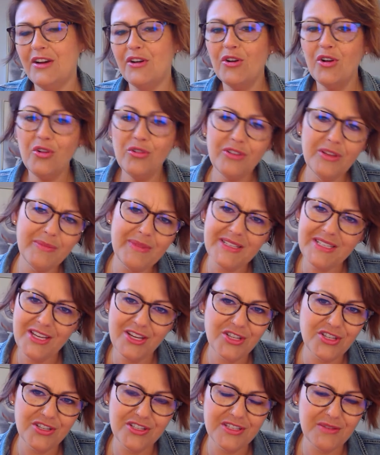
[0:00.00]
our own
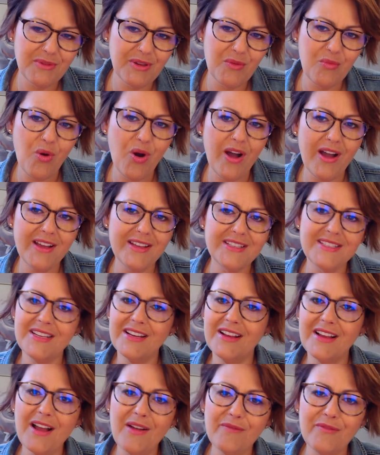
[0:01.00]
limitations that we want
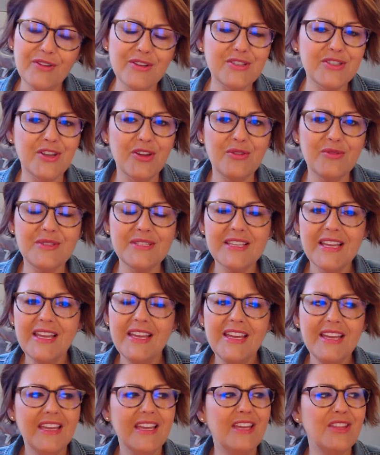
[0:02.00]
and comfort zones.
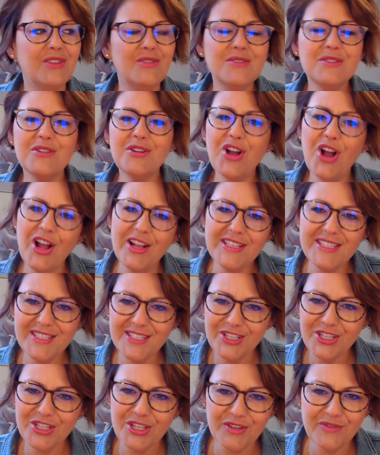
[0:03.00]
And those are
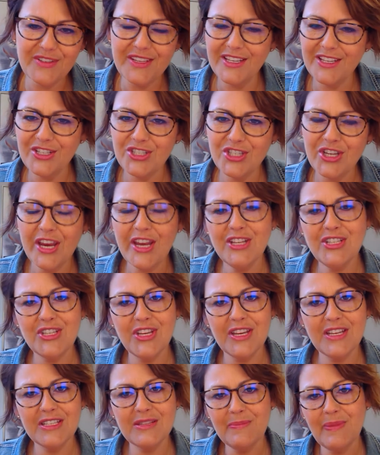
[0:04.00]
constantly shifting and
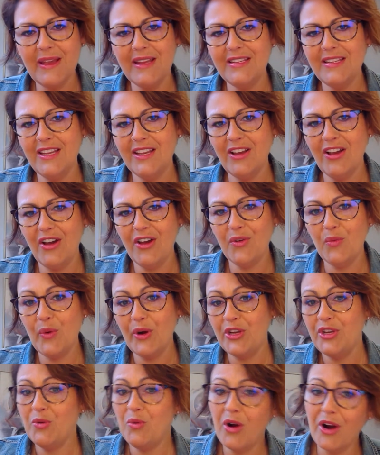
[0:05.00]
changing depending on
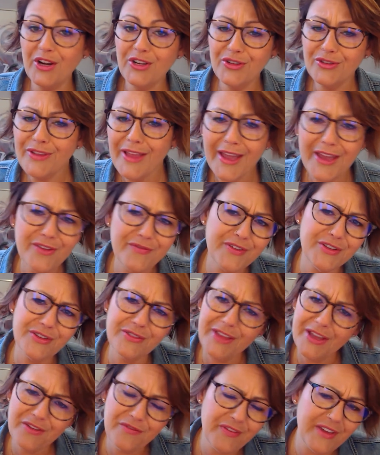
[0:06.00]
where you are in your life and your
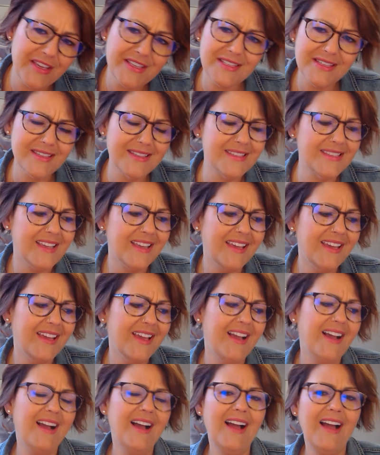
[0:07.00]
life phases,
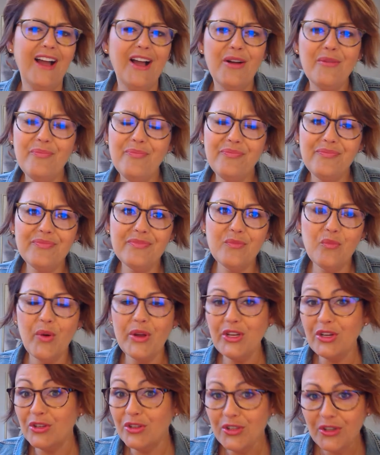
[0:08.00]

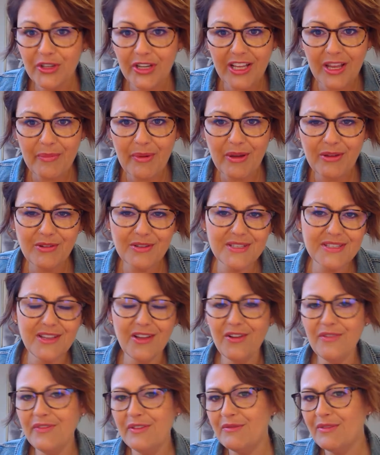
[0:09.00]
what you're learning about
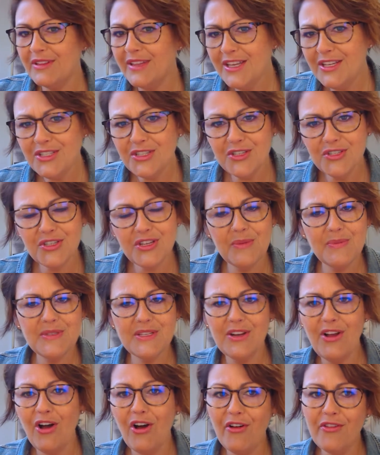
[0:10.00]
yourself and relationships
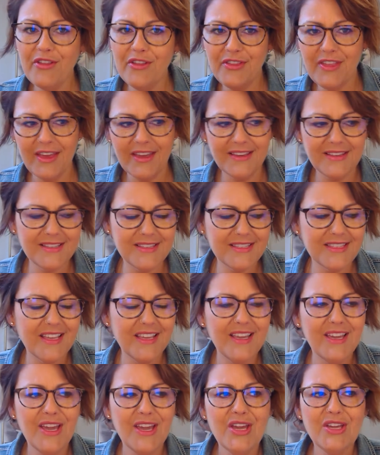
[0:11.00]
and all the things.
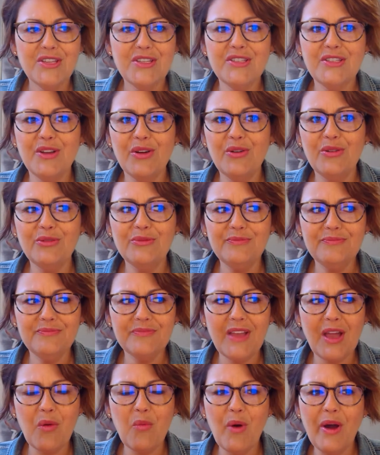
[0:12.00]

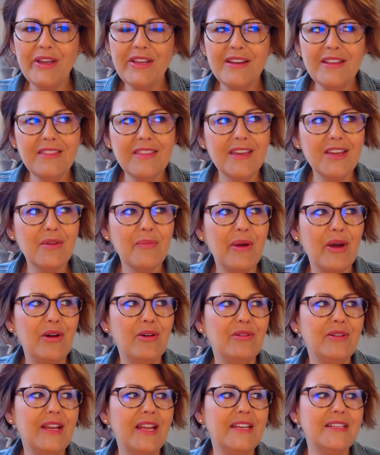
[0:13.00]
So I want you to think
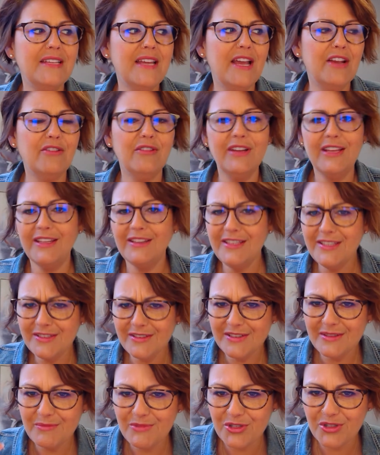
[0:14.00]
about integrity, and these
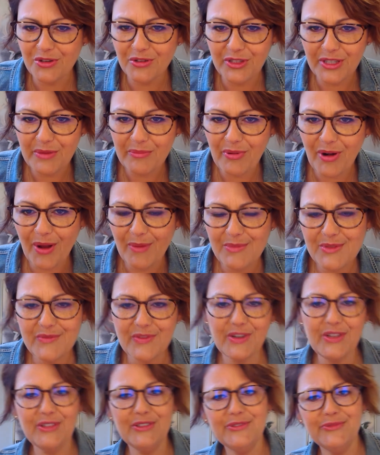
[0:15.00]
are some journaling prompts
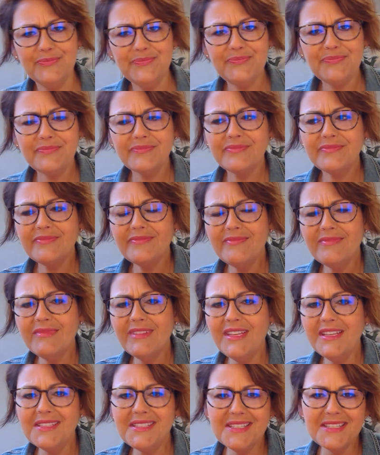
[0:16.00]
for you
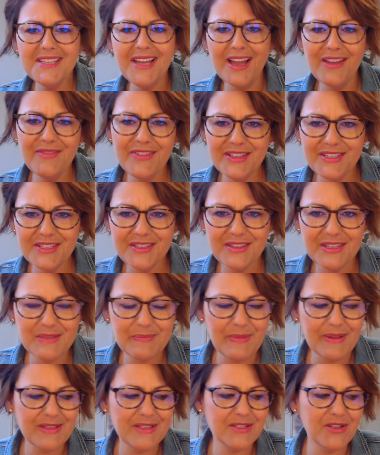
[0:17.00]
to dive into this
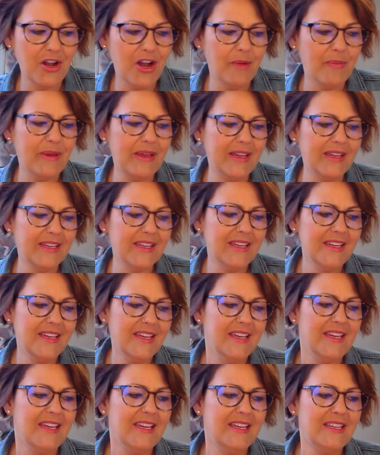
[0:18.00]
month's topic
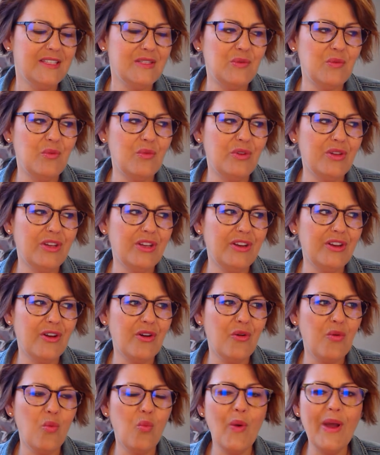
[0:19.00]
is,
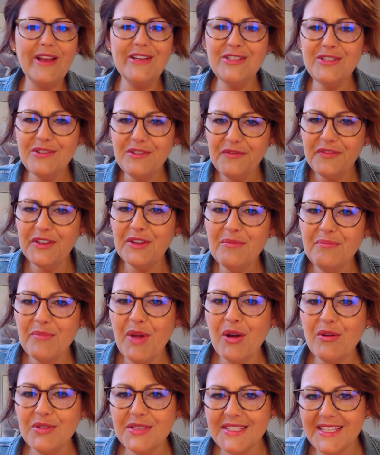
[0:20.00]
when do you feel
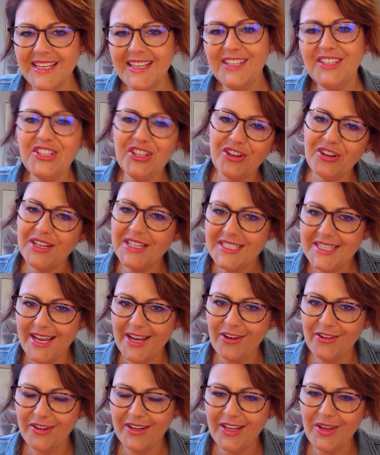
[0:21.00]
most in your
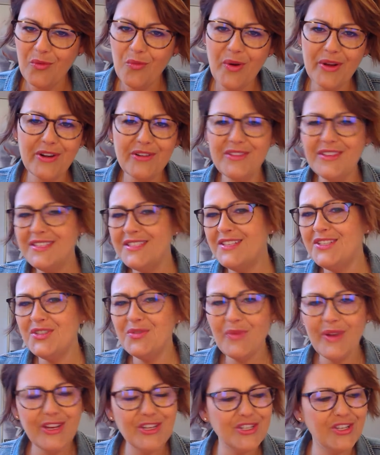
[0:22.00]
integrity? What are the
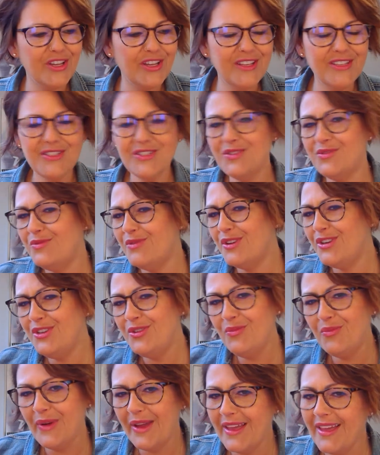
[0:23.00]
situations? Who are
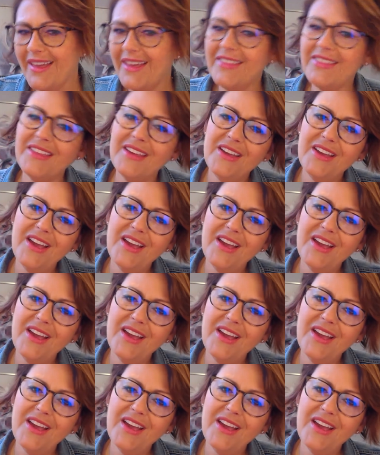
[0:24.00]
you with?